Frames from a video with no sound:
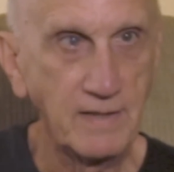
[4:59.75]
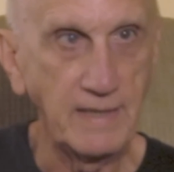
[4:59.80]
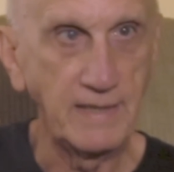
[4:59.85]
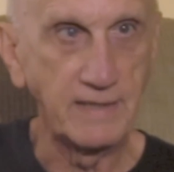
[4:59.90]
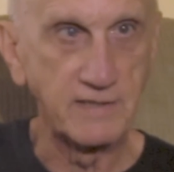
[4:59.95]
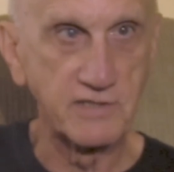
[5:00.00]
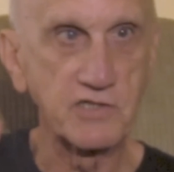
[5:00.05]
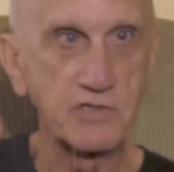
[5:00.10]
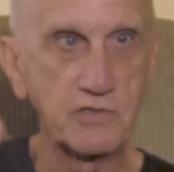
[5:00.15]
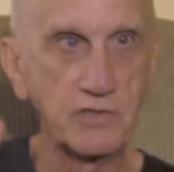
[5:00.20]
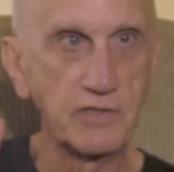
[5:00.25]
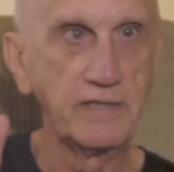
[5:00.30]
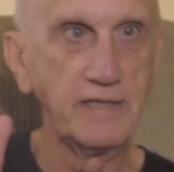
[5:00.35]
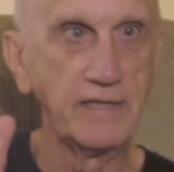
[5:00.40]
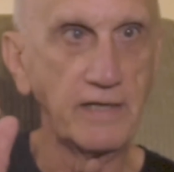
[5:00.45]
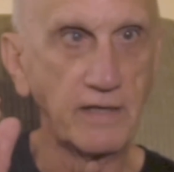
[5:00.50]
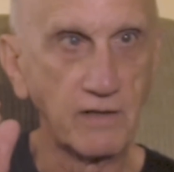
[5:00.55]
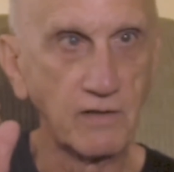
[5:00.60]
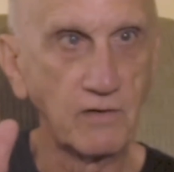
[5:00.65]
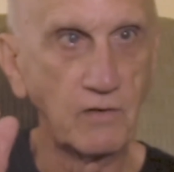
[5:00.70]
and stood
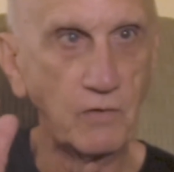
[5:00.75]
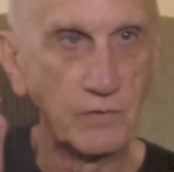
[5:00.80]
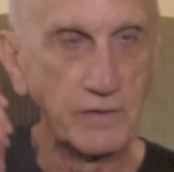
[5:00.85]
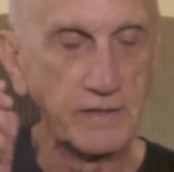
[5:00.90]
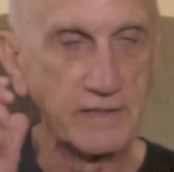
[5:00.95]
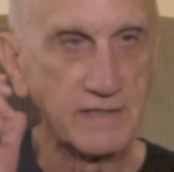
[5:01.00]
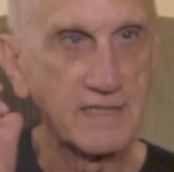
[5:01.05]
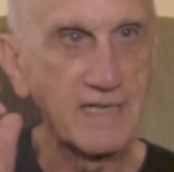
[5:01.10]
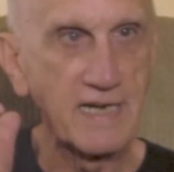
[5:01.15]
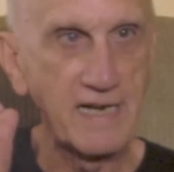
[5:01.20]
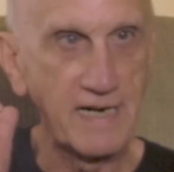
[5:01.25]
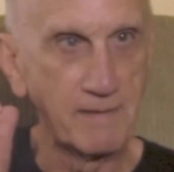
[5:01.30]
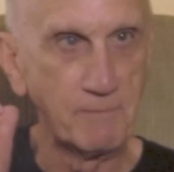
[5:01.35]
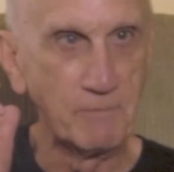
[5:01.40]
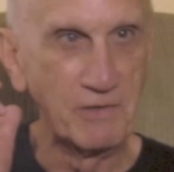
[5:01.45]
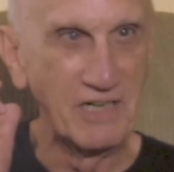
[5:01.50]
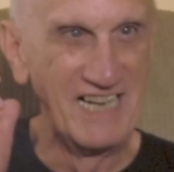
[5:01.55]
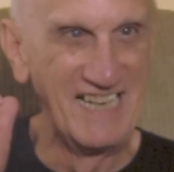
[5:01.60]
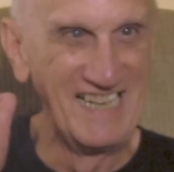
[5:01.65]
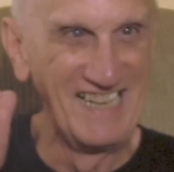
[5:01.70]
there holding the
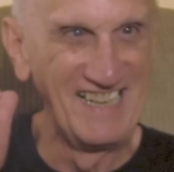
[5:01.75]
camera,